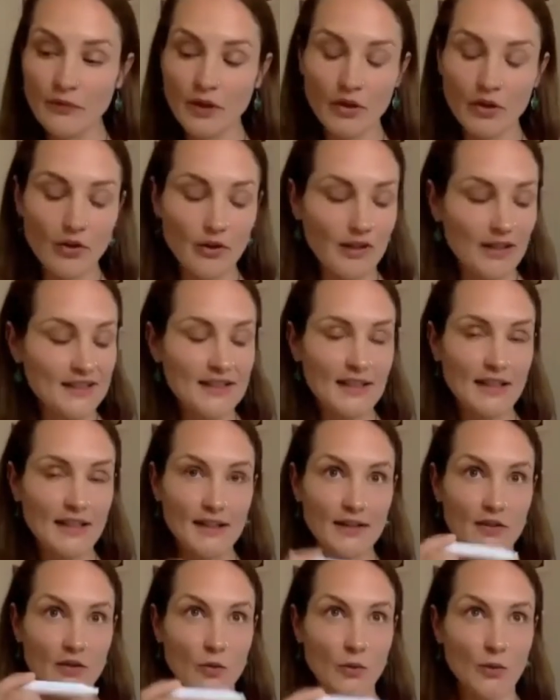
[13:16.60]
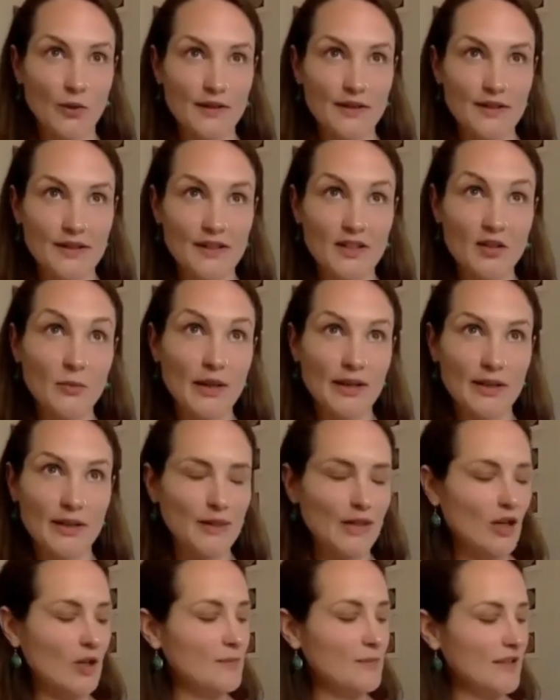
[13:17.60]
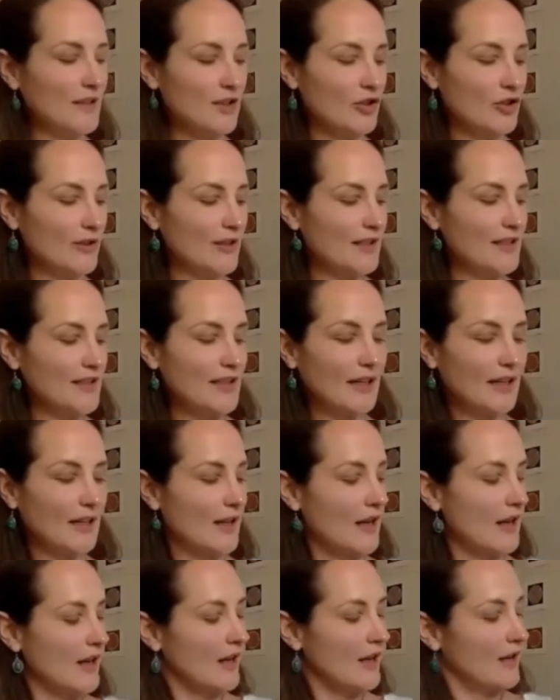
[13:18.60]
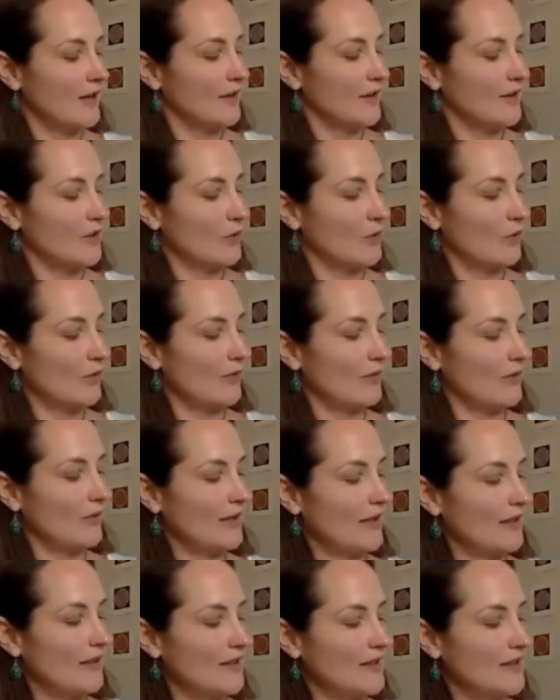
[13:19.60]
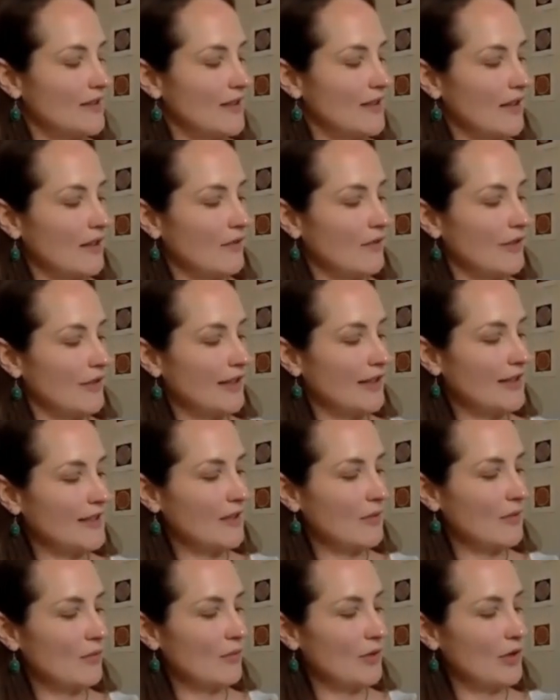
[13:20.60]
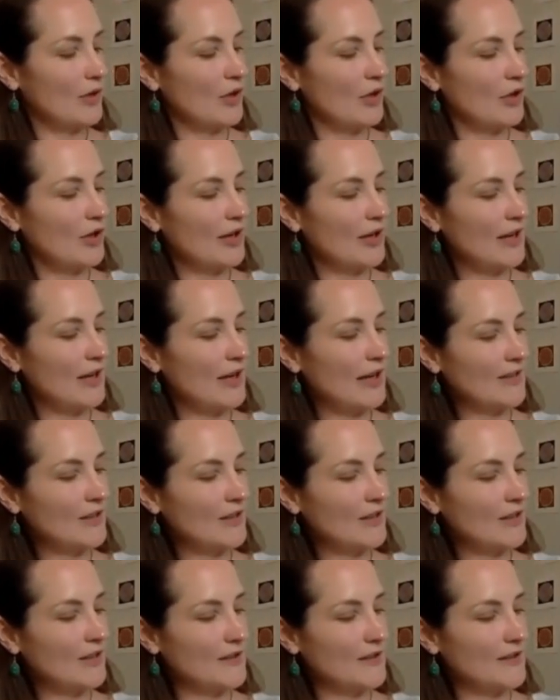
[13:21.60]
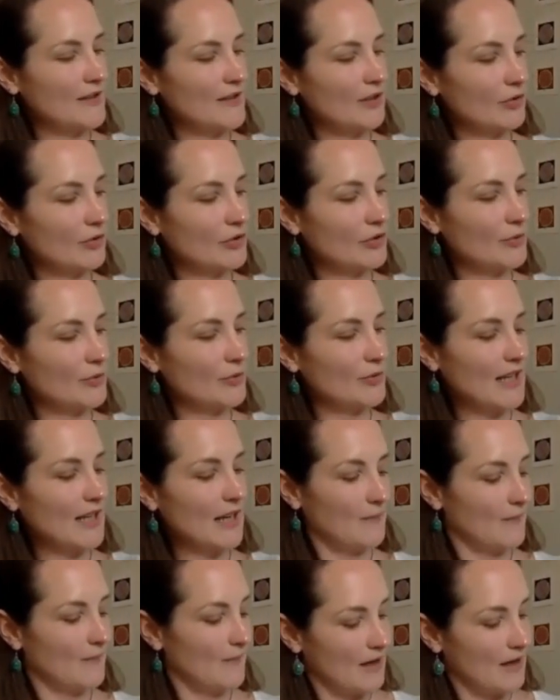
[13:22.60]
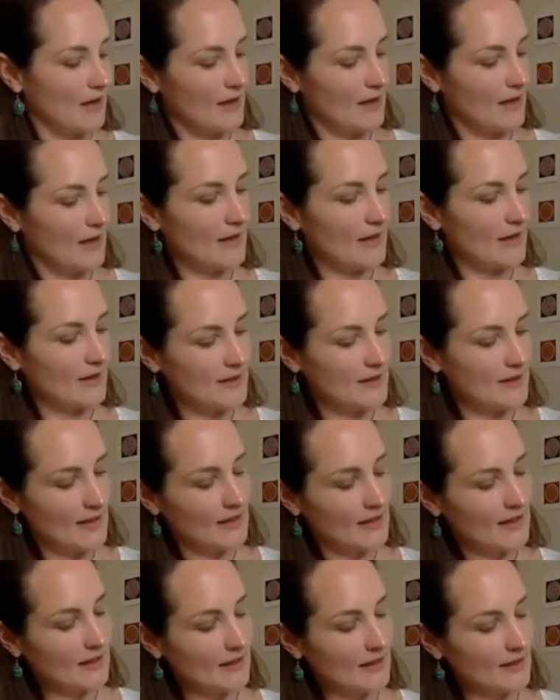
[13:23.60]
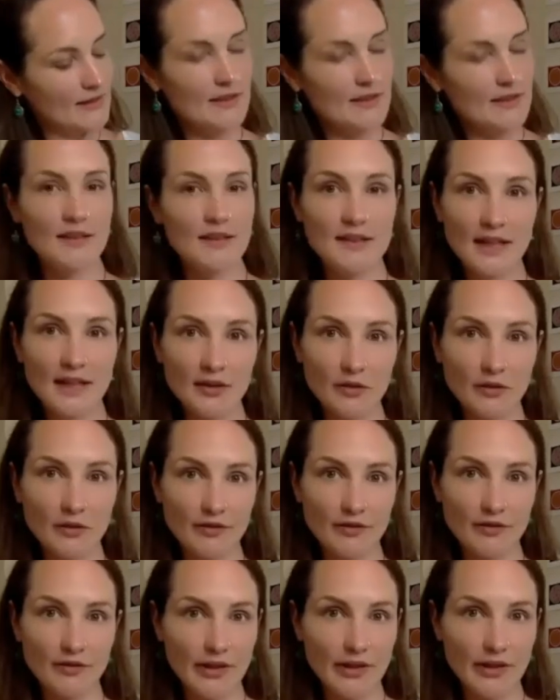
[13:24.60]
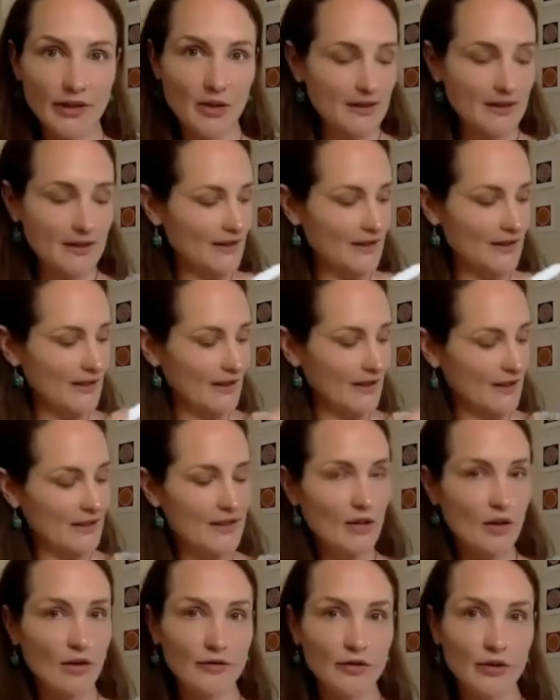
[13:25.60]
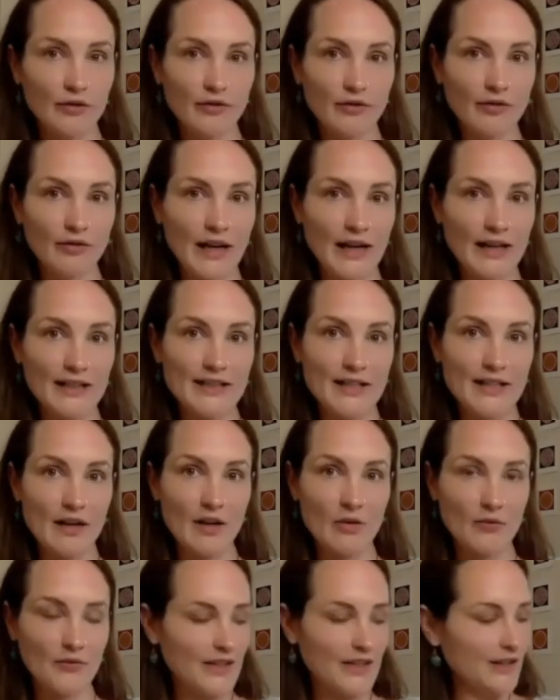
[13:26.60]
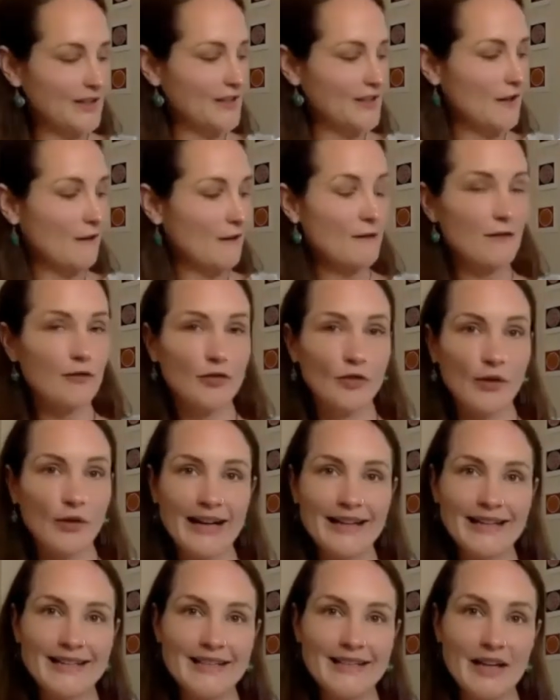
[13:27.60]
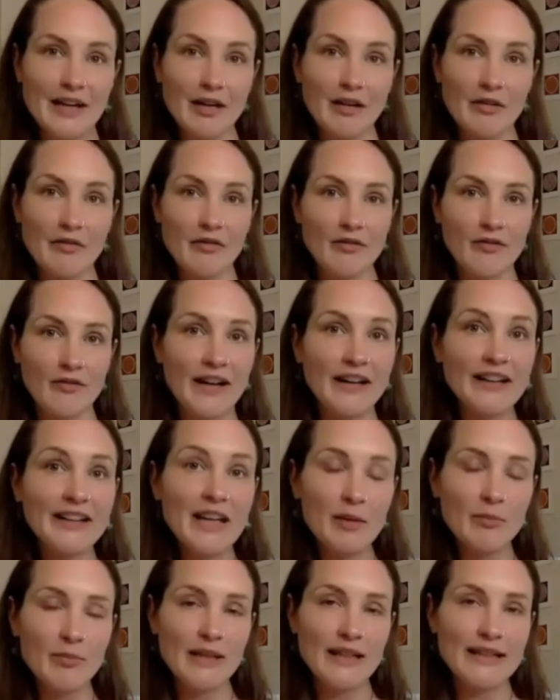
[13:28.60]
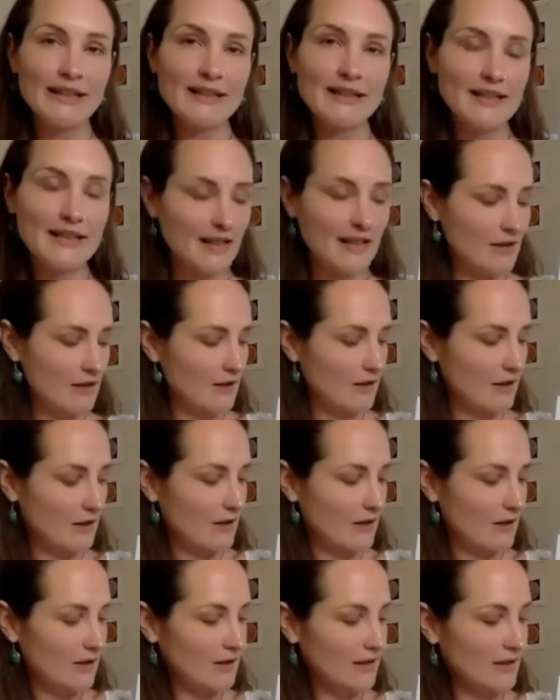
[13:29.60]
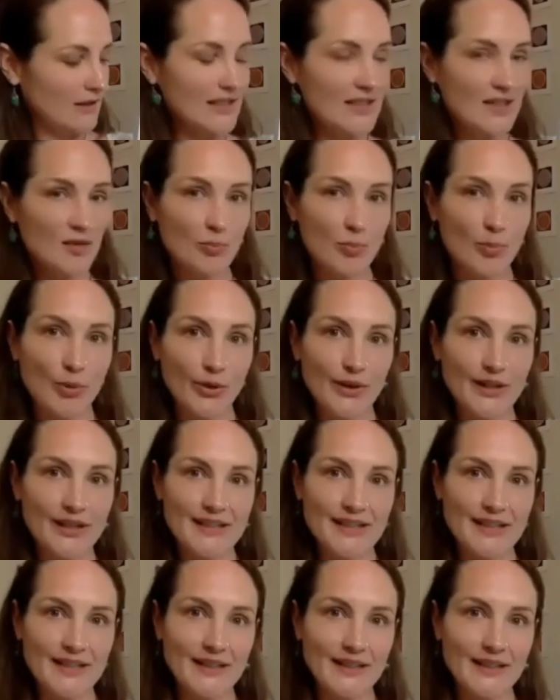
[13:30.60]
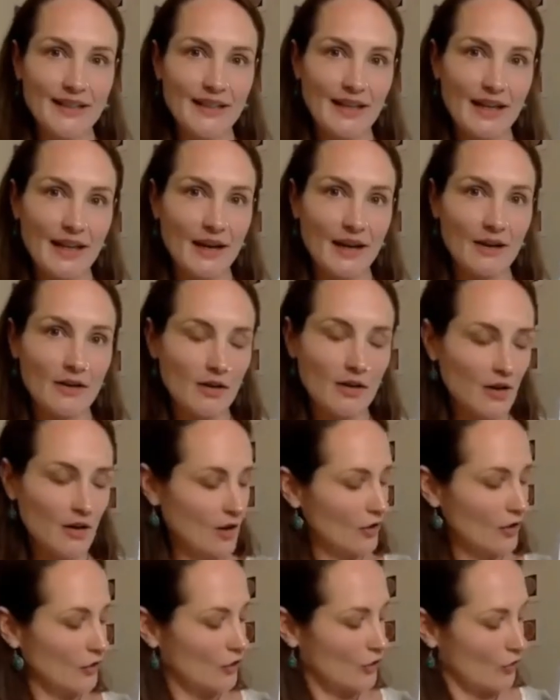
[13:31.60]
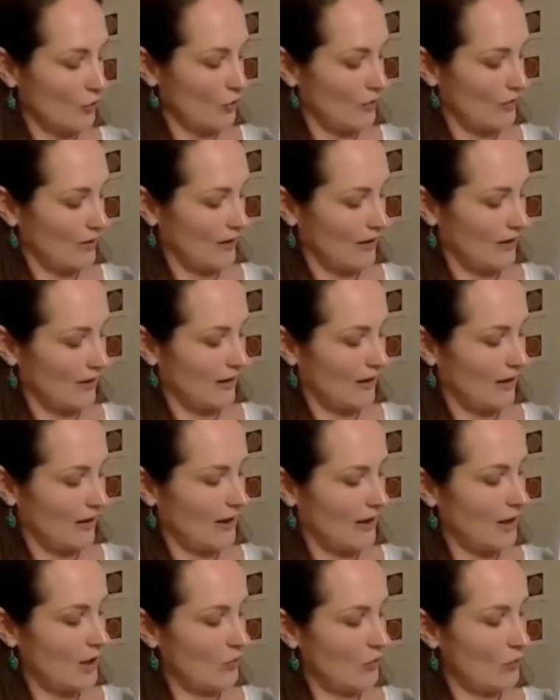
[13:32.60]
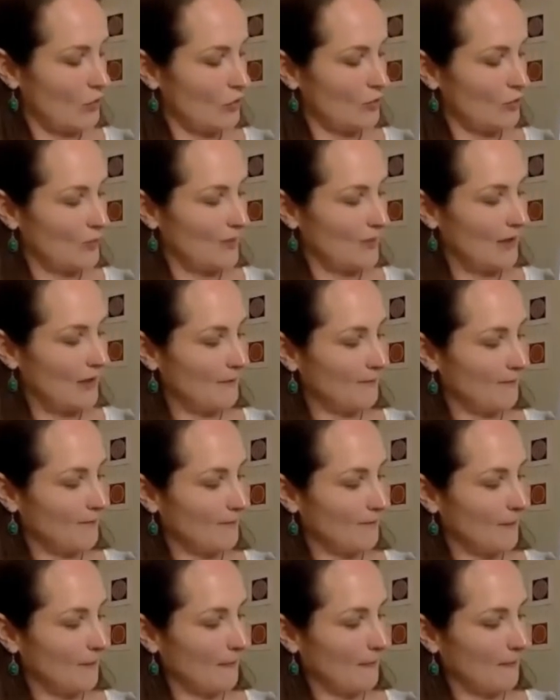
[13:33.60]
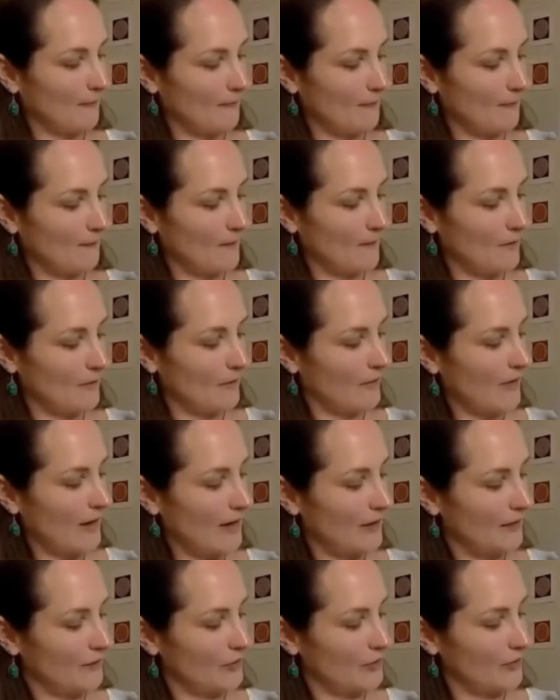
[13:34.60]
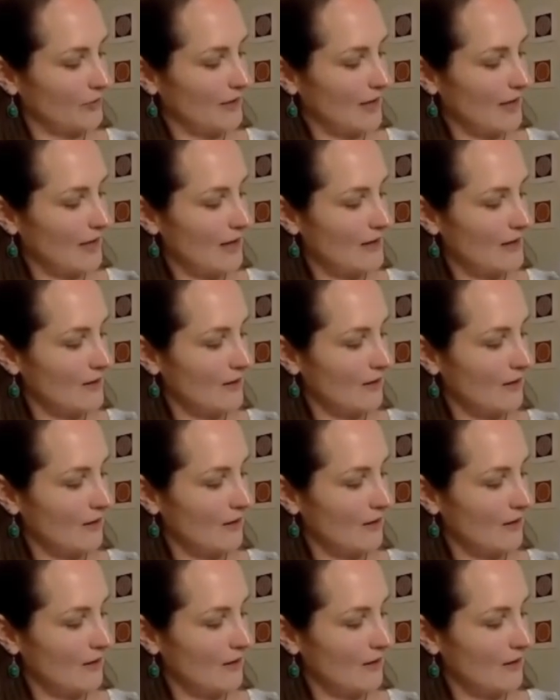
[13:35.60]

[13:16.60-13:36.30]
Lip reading: okay, so this is where it becomes interesting. So let's take, for example, a ladder 0 to 10. Let's say that these are the frequencies of the fractal. There is a fractal variability that is present here. So here would be 5 to 10,